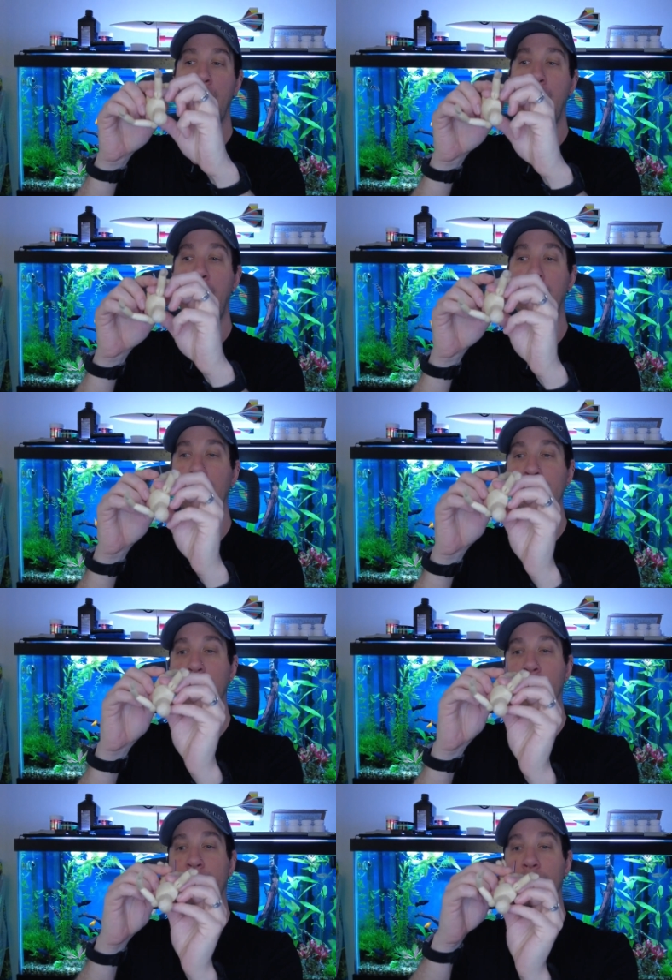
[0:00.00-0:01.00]
And as you
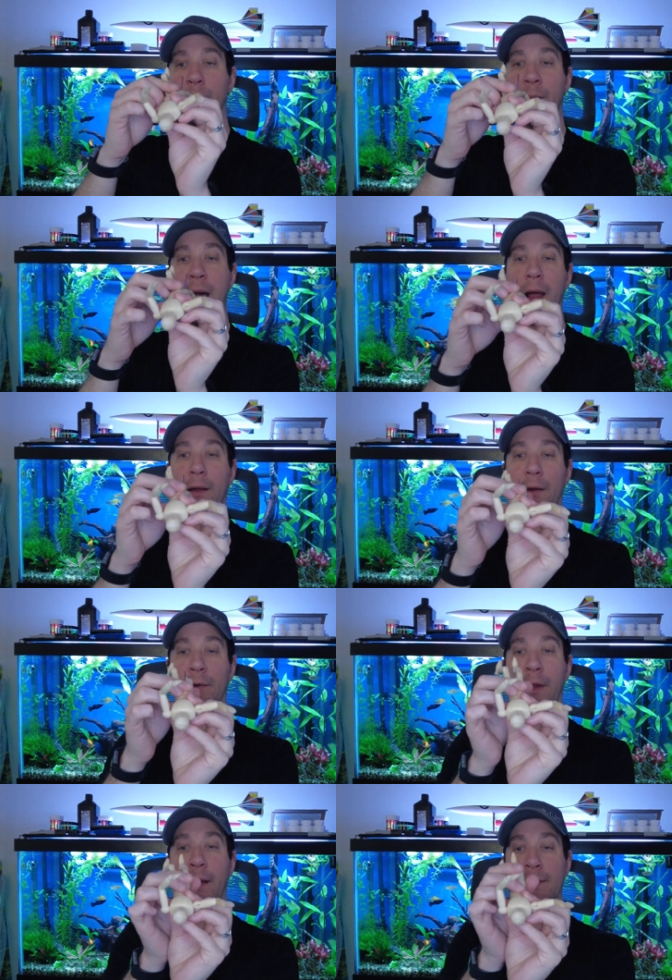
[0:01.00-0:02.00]
get to your back, your
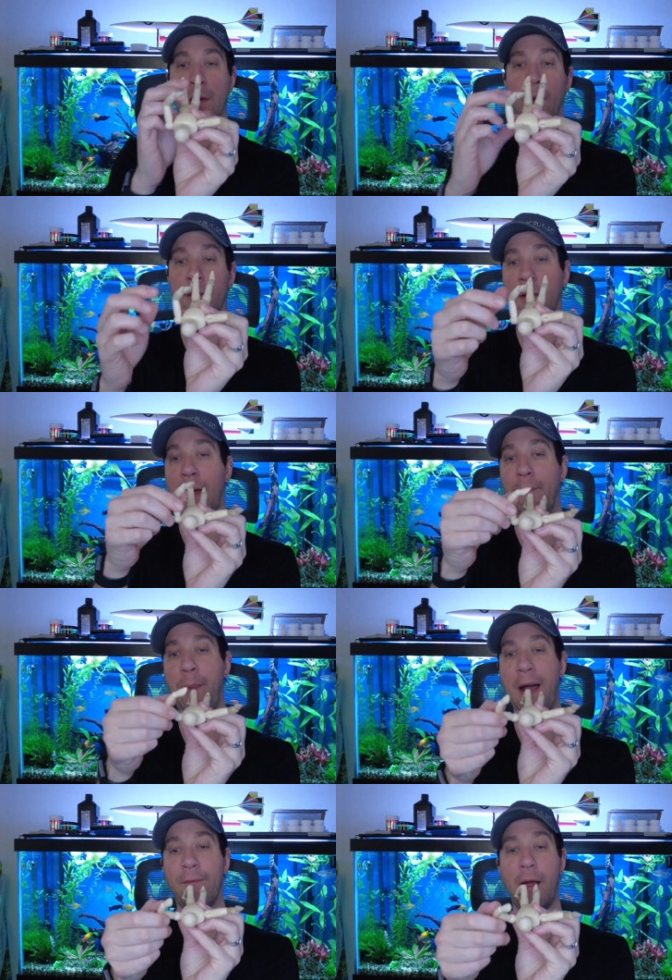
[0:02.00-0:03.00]
legs go into that
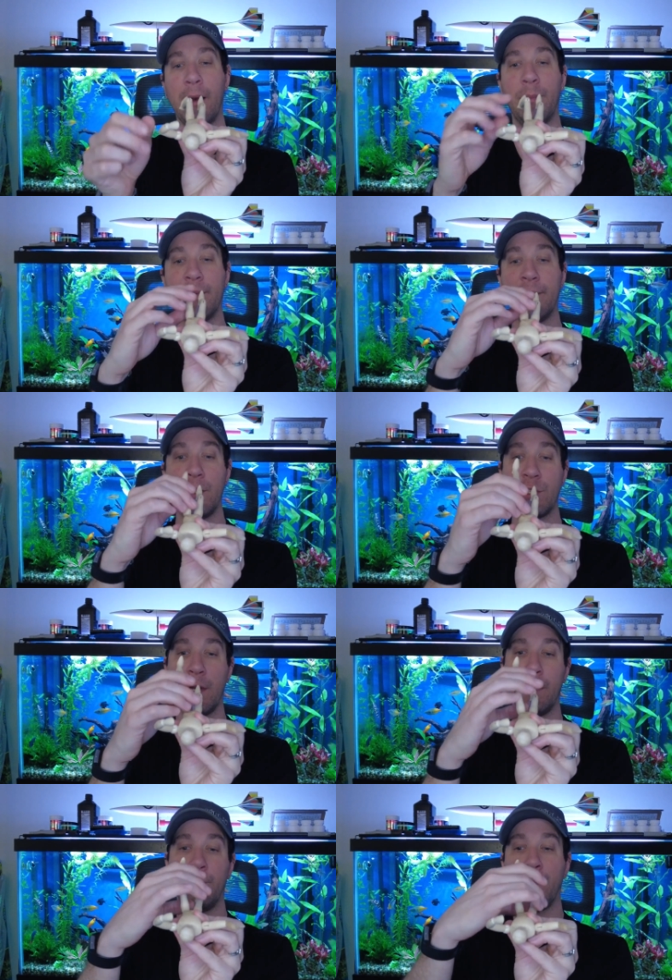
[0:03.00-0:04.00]
back flying position,